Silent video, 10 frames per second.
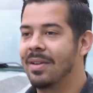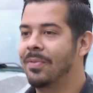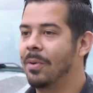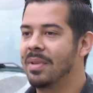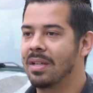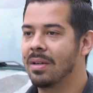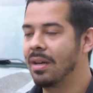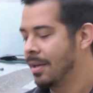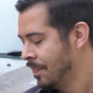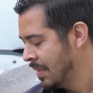get foam in the
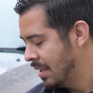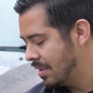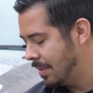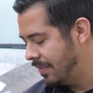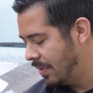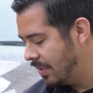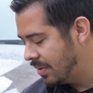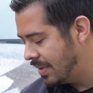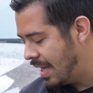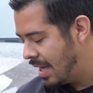car. So before we
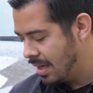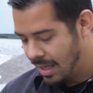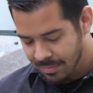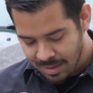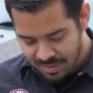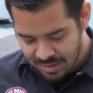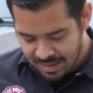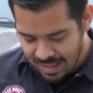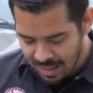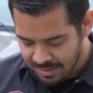do that, I'm gonna be
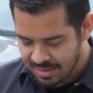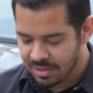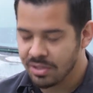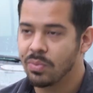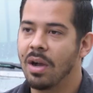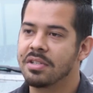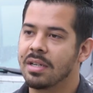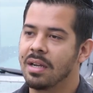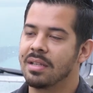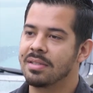using our Citrus Wash
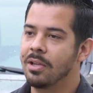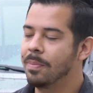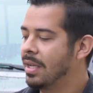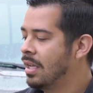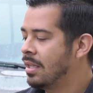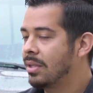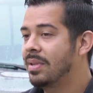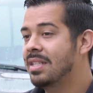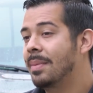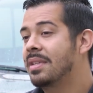and Gloss soap. The
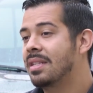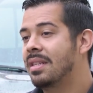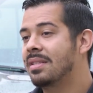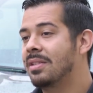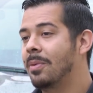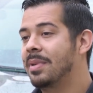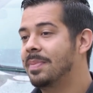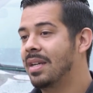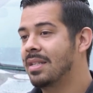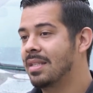reason I'm using this soap is
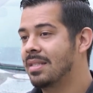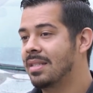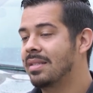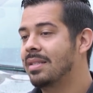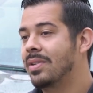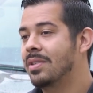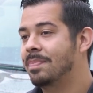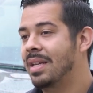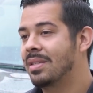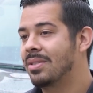because it's a
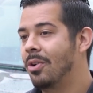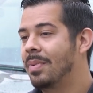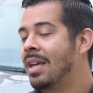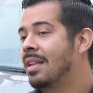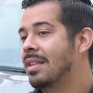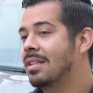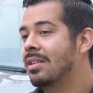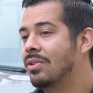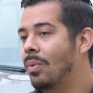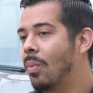citrus-based soap that's gonna do